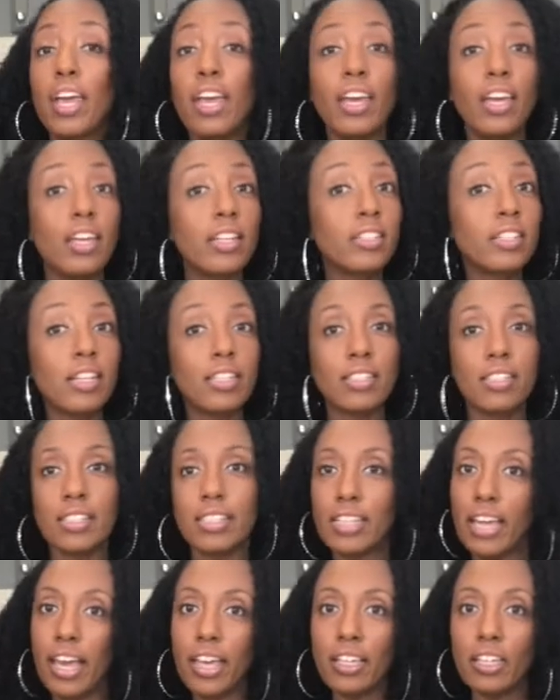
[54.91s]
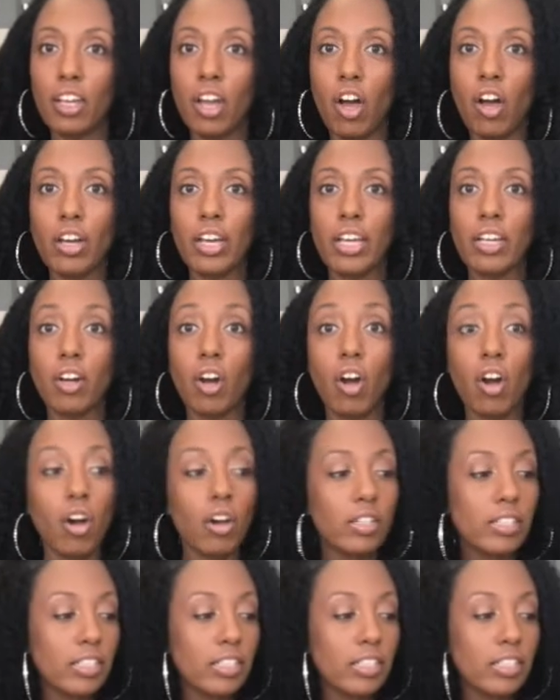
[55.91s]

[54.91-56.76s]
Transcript: It doesn't take long at all.